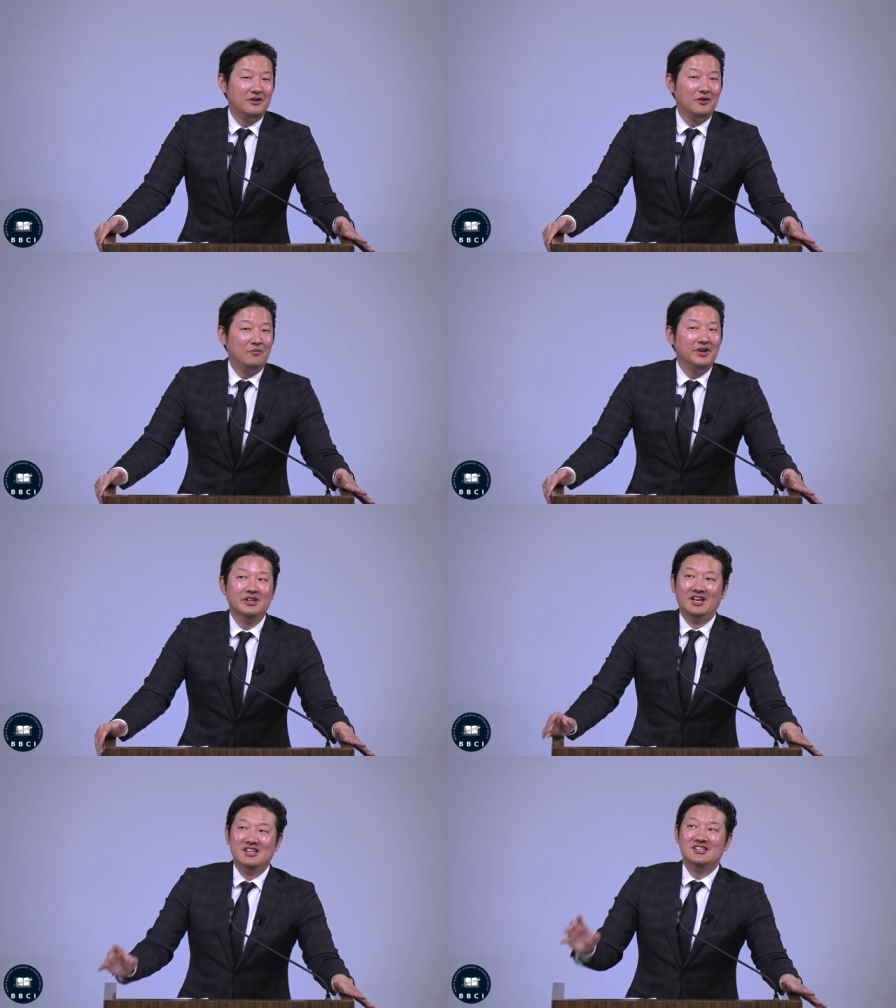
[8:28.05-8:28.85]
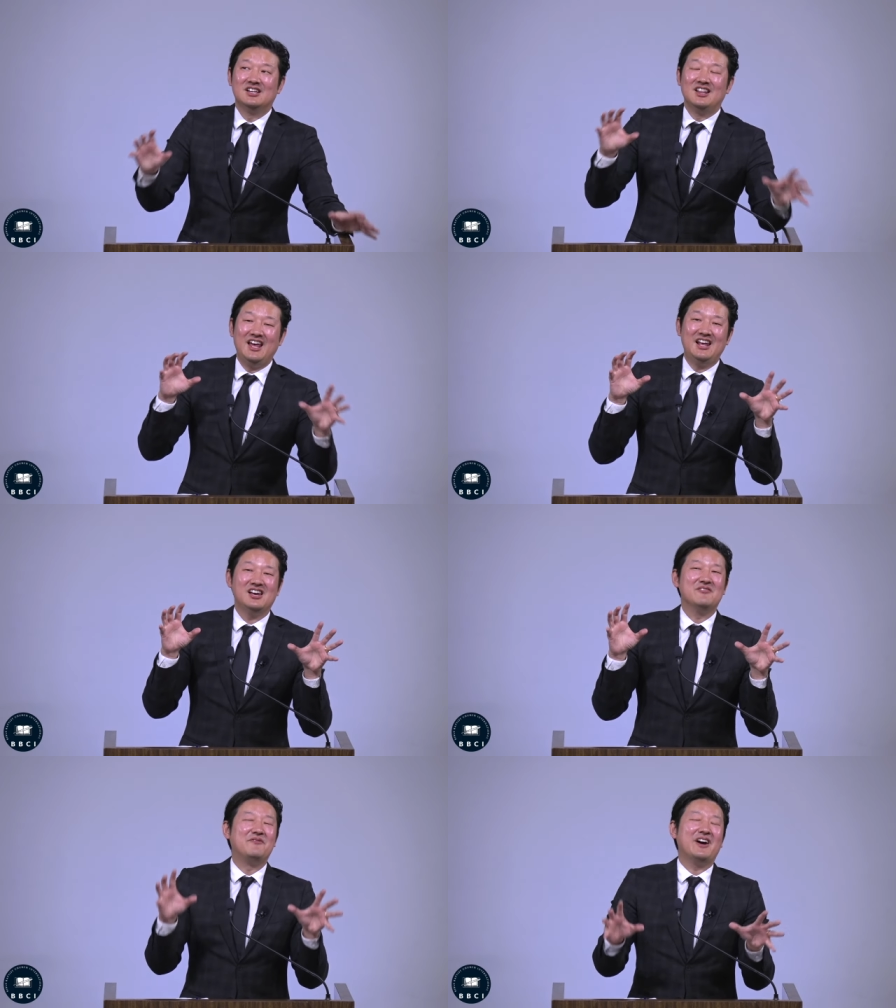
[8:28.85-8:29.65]
Man, in the lake
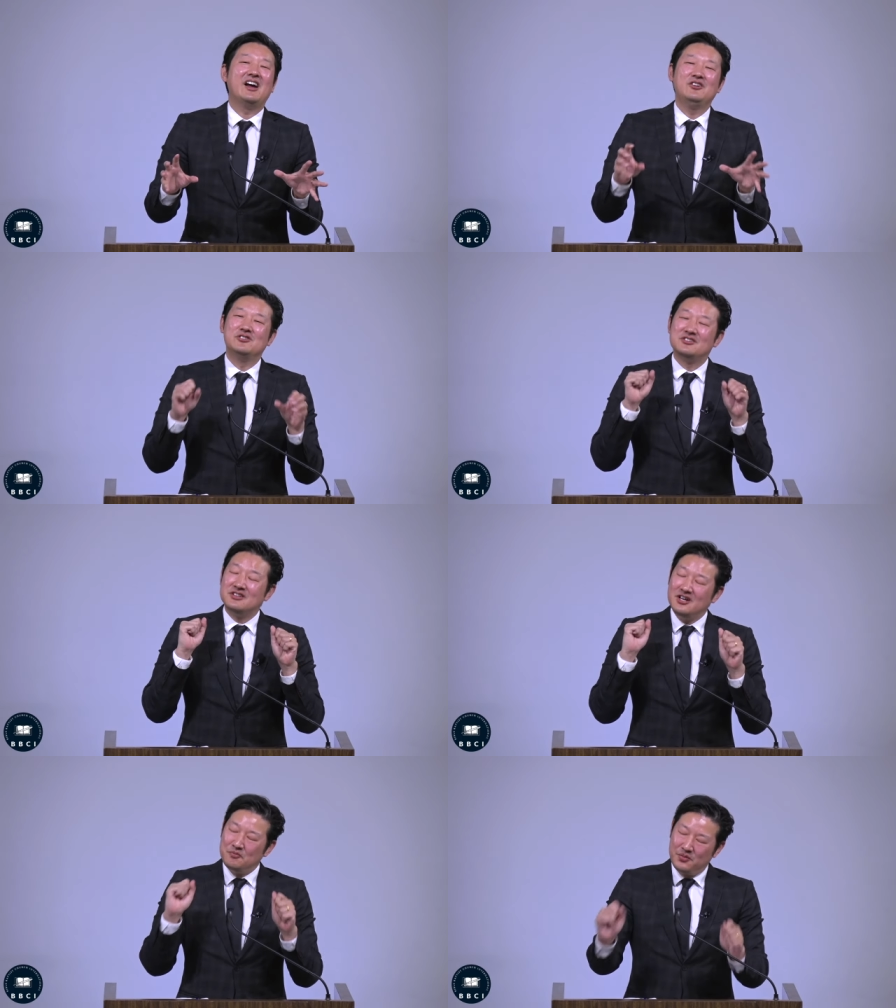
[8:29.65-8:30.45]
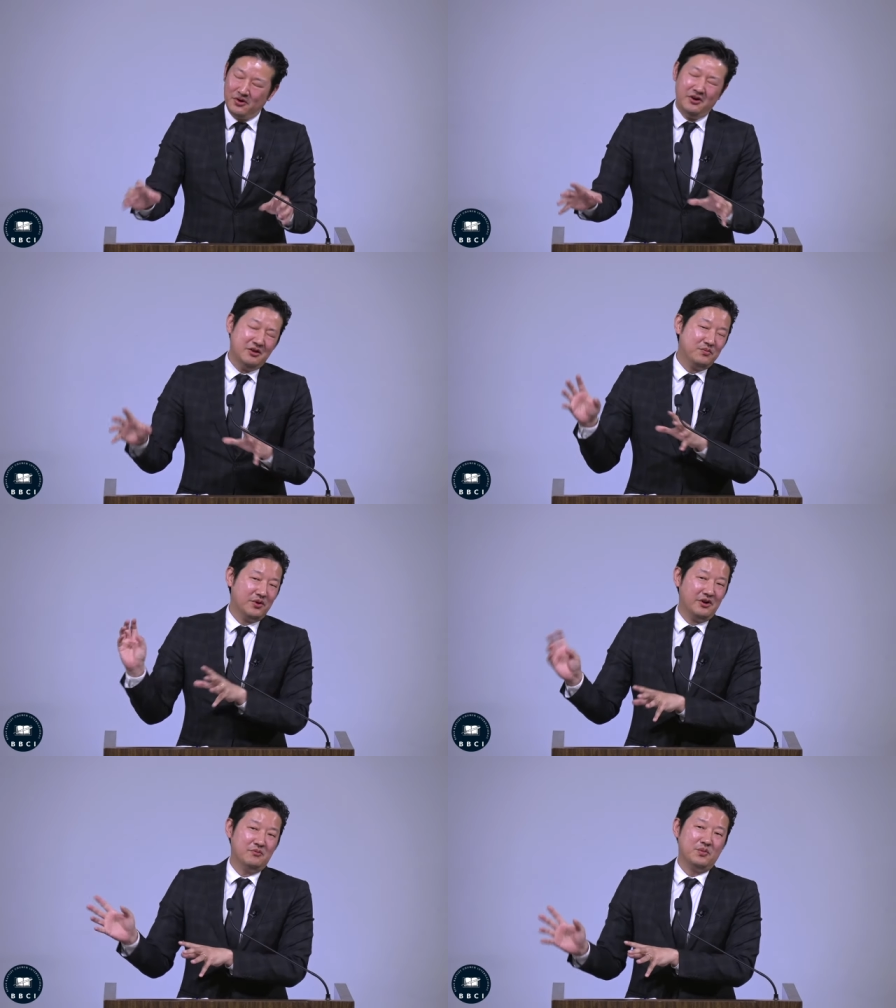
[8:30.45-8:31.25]
of fire, you're just going to burn and
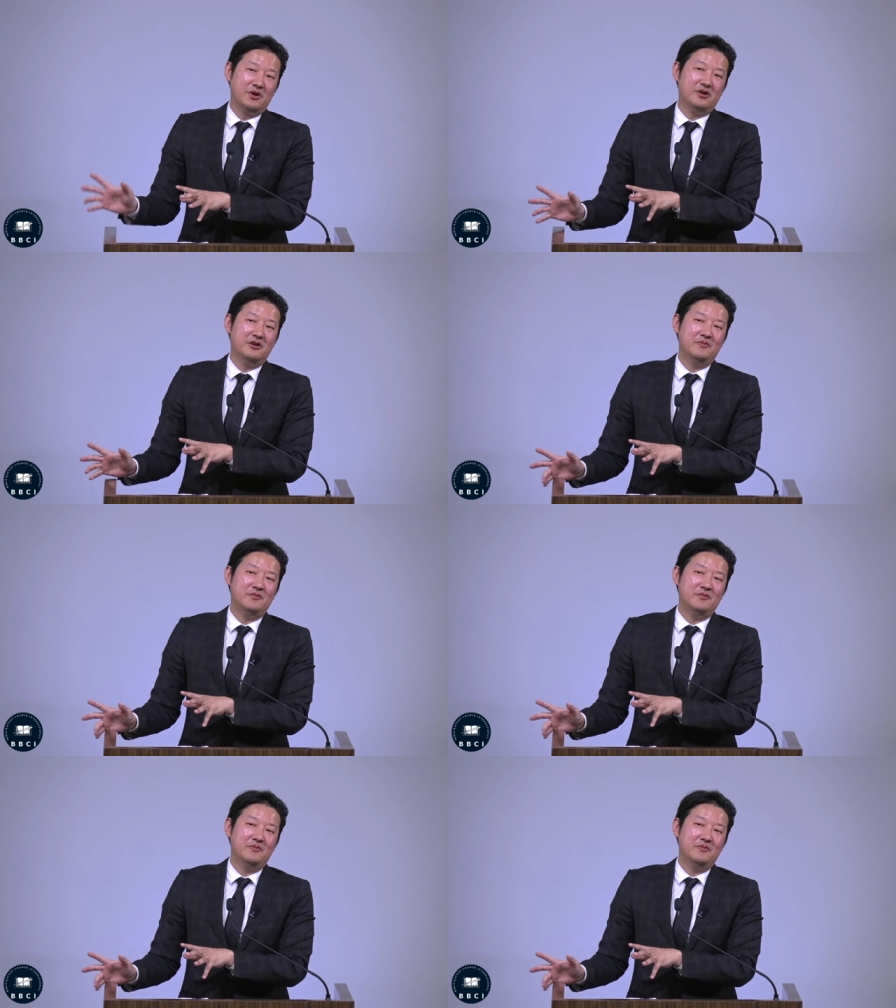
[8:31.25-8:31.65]
burn and burn.